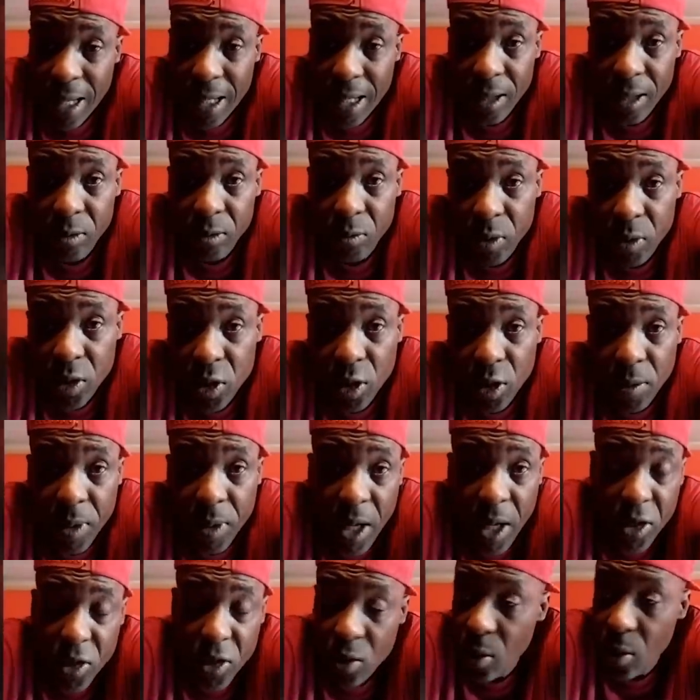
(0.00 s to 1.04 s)
island with
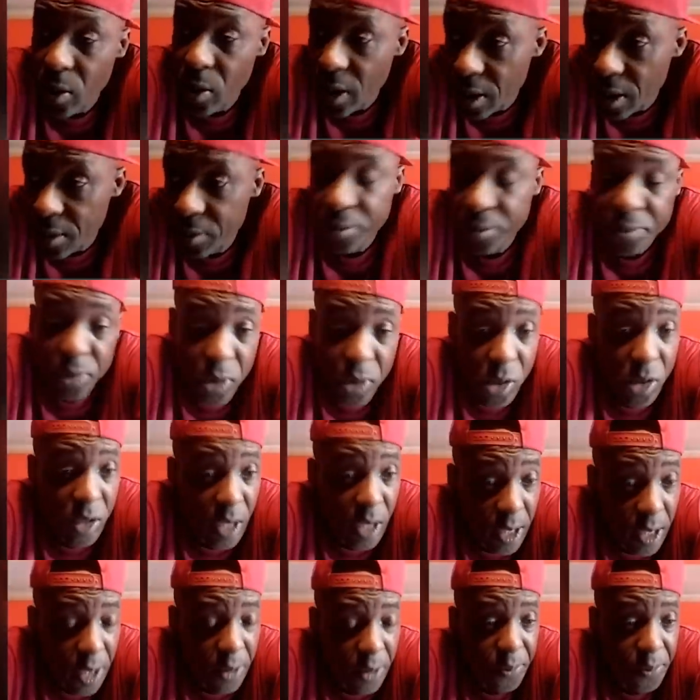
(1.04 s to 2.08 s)
Gemini soon and just
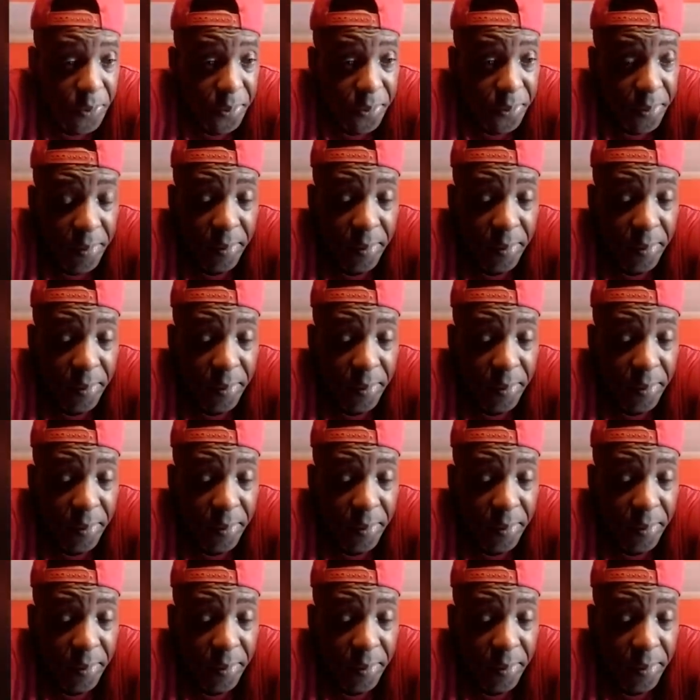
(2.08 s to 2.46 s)
did it. Mm-hmm.